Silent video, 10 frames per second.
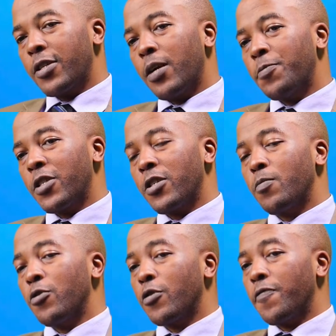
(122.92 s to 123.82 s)
captures
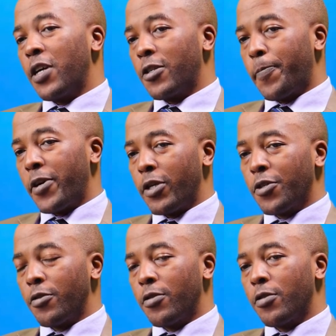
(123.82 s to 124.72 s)
most of the
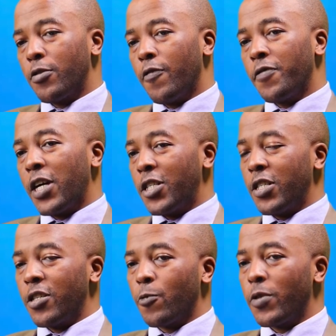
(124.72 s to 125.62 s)
aspirations of the
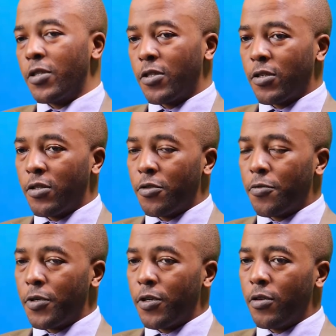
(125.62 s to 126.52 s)
Agenda
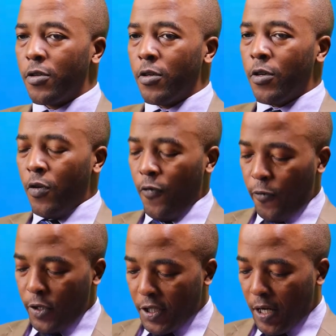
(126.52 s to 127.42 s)
2063.
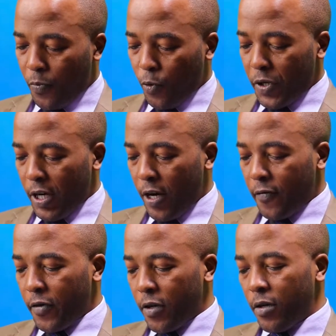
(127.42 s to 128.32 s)
For example, we
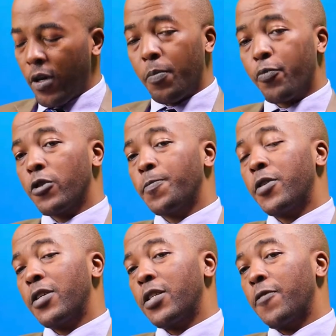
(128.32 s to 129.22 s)
have a
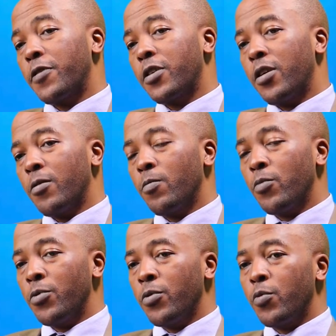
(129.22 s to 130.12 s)
prosperous Africa,
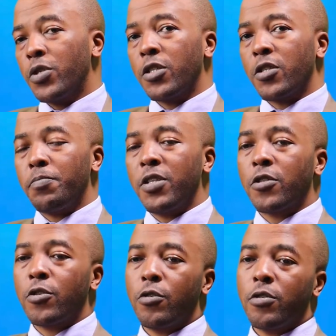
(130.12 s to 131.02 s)
which is
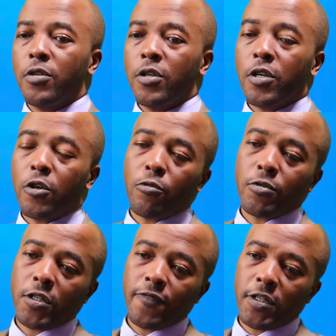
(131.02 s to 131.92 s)
based on
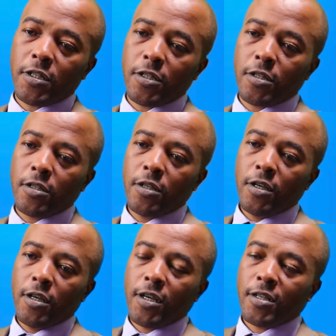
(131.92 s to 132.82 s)
inclusivity
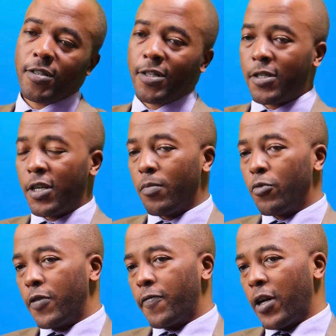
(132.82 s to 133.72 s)
and
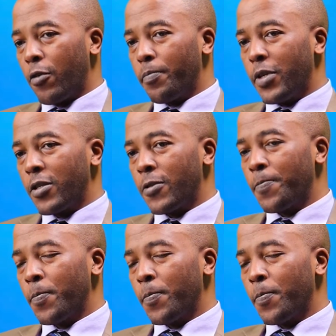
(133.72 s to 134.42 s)
sustainable development.